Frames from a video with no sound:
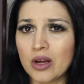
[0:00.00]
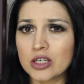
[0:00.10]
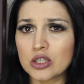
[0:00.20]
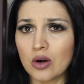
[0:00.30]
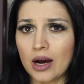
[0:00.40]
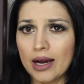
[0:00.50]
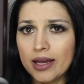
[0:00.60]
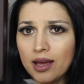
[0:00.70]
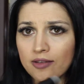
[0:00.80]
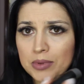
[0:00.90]
So I
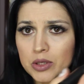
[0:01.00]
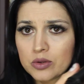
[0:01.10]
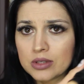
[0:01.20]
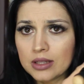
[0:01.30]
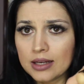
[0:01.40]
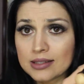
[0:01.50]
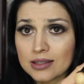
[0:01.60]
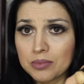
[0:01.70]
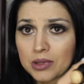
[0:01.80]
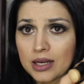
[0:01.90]
have been using it as
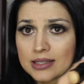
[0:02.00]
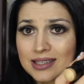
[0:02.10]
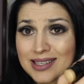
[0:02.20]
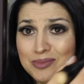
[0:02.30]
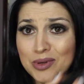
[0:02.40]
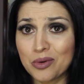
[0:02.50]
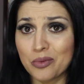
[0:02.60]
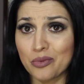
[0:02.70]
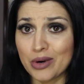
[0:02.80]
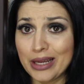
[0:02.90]
lip gloss, and it's been
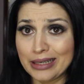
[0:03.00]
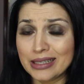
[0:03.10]
great.